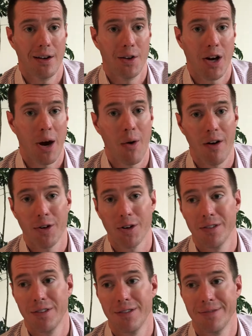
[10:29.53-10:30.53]

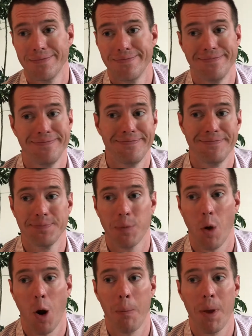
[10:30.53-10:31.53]
However,
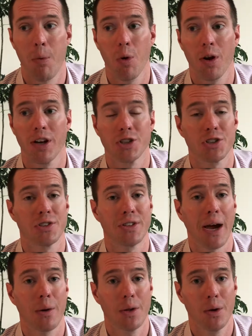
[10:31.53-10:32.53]
are people going to just
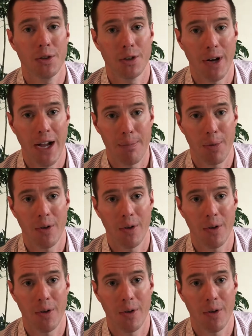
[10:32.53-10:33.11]
download your app?